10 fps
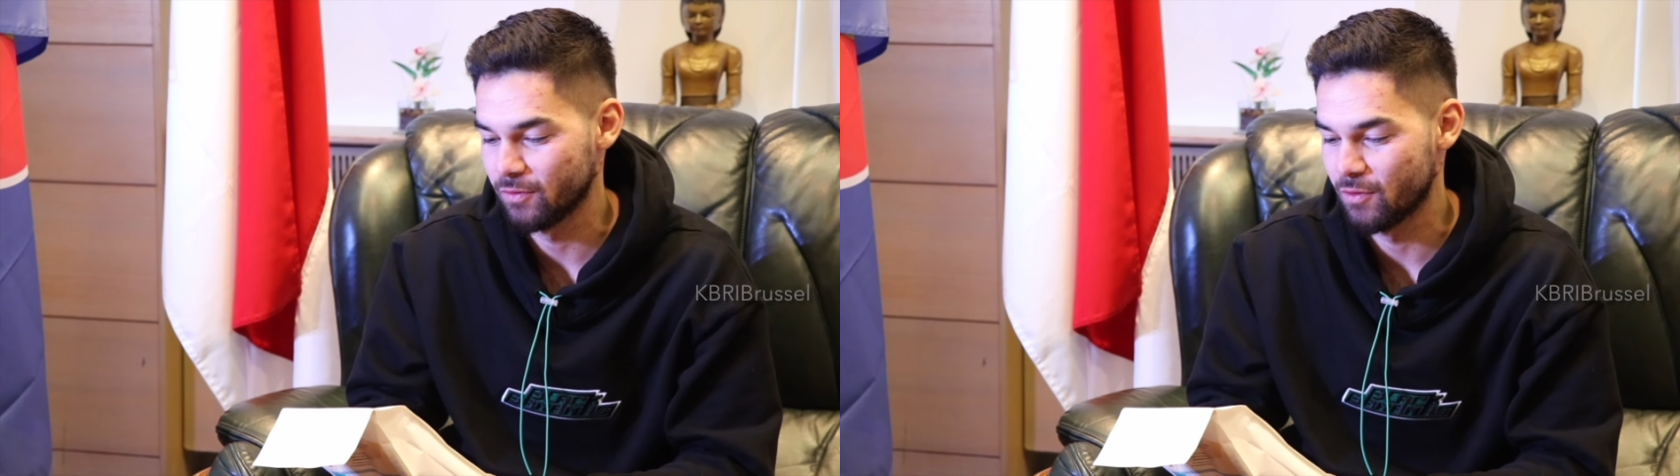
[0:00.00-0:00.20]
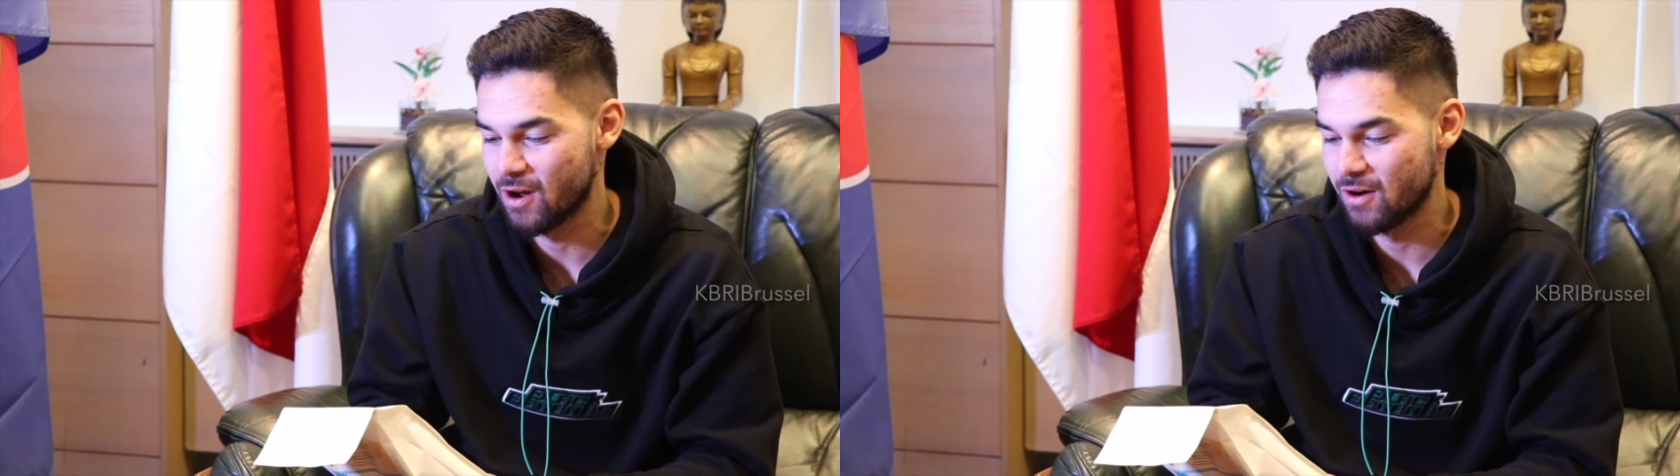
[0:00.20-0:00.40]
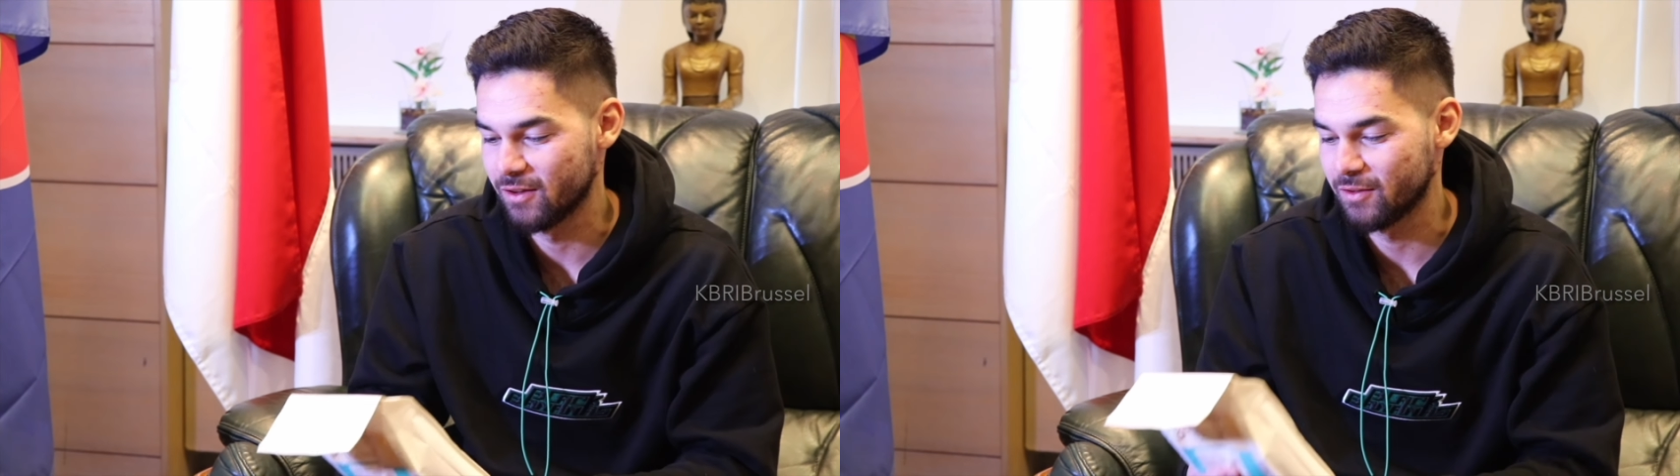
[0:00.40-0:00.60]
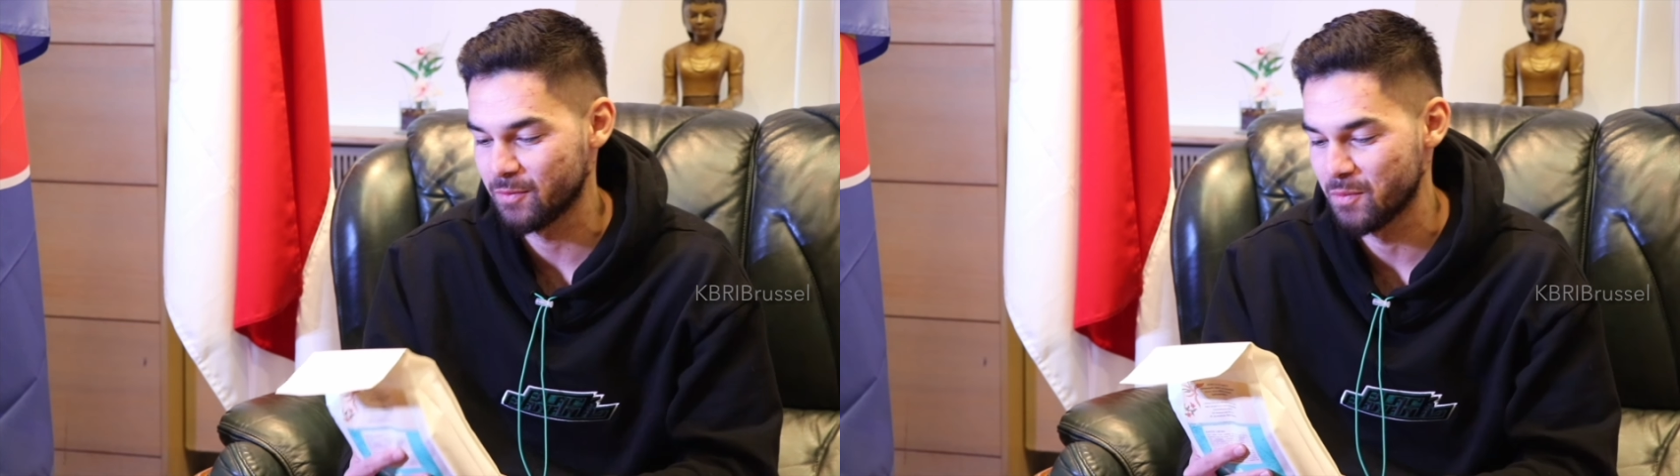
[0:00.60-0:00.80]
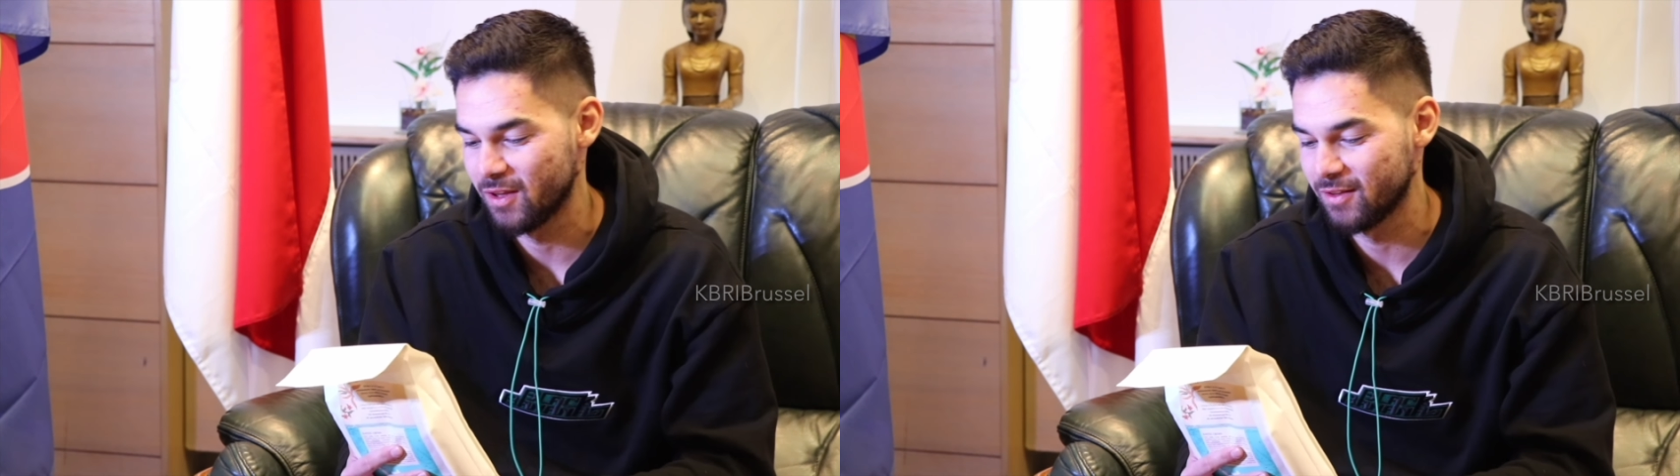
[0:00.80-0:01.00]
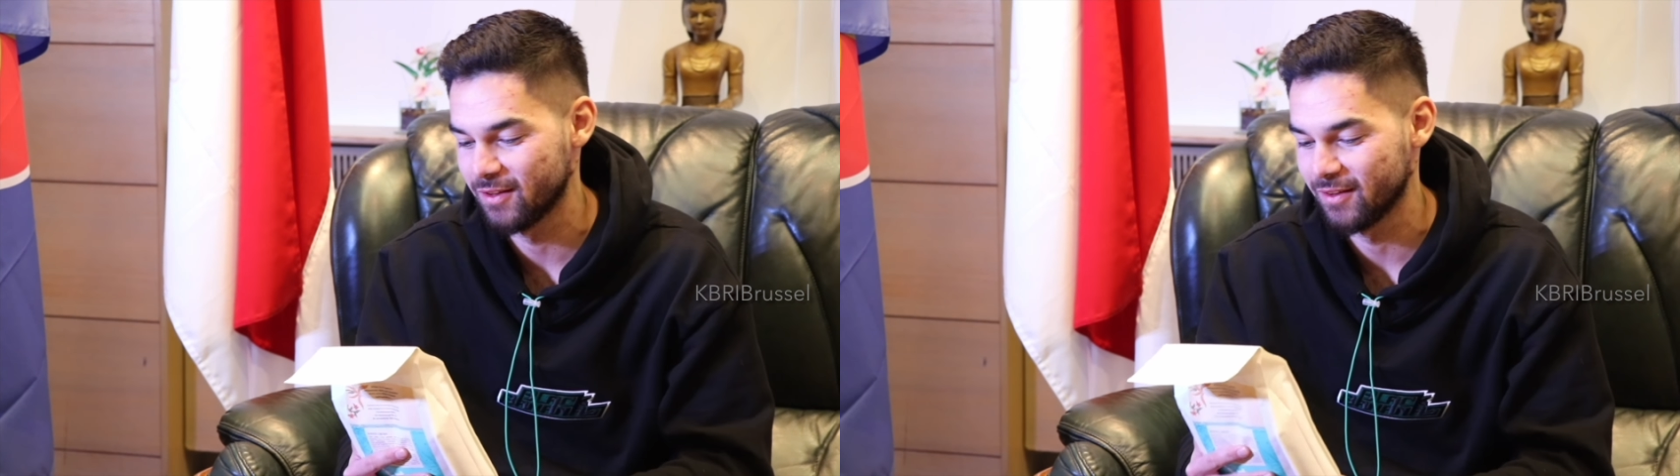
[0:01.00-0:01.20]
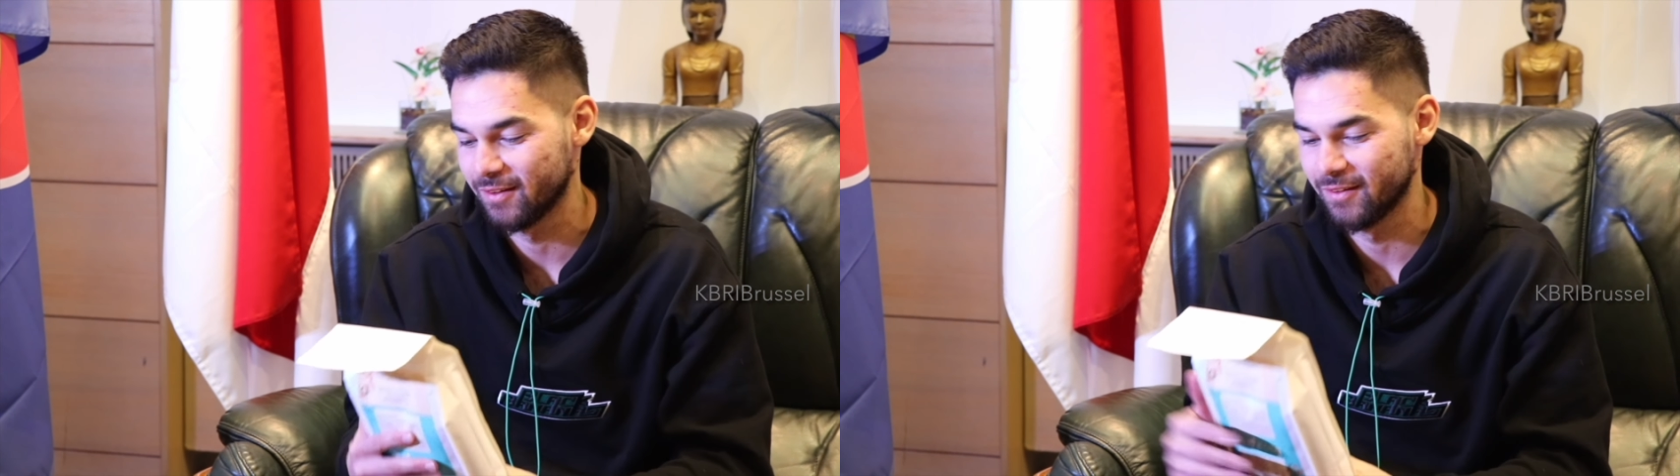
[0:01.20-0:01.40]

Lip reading: Wow, that's amazing.